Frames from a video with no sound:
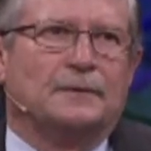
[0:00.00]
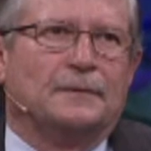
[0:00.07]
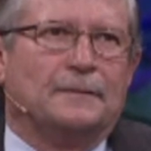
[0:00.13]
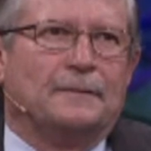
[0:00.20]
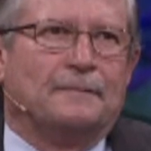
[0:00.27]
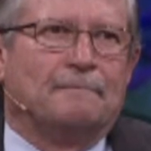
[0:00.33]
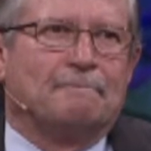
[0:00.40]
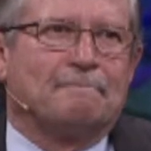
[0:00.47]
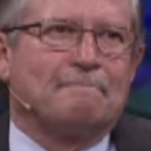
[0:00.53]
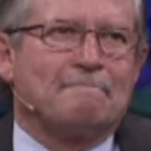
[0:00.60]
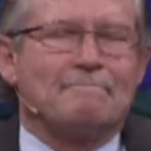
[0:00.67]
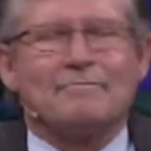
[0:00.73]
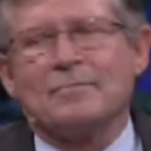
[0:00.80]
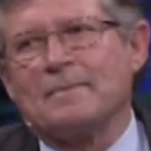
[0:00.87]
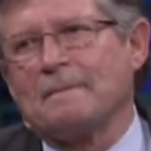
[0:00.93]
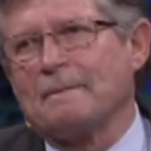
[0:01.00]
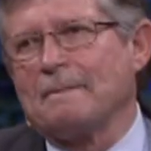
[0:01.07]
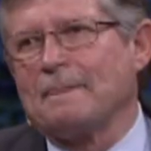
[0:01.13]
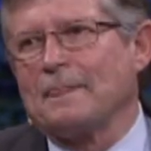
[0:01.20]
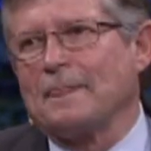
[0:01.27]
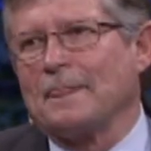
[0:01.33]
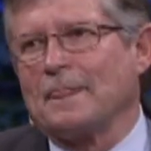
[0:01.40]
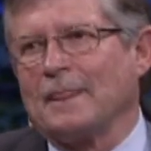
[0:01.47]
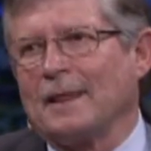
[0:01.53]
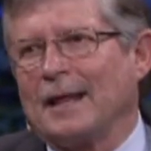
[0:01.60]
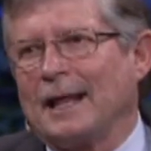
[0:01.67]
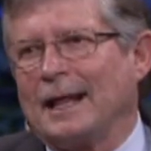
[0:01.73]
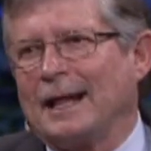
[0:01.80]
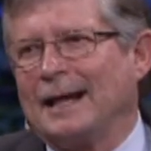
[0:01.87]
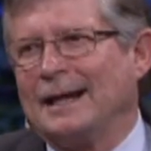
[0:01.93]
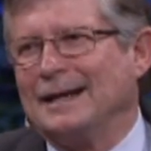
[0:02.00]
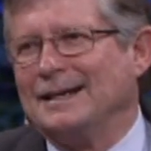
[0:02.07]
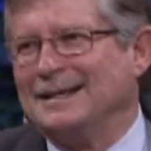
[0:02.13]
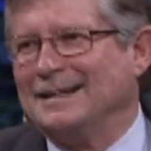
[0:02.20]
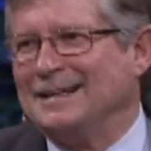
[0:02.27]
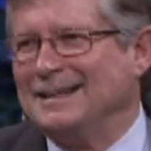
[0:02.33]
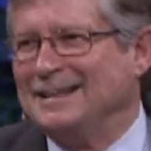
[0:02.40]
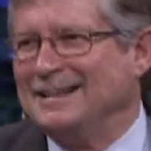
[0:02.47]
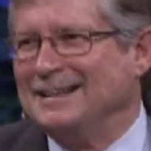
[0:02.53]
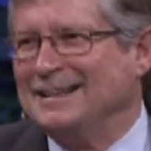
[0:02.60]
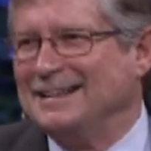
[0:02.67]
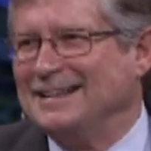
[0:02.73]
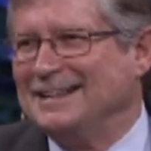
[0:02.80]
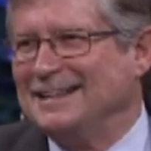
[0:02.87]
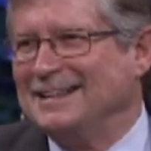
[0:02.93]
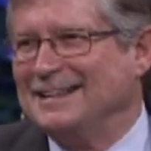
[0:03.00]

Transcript: Nothing is said.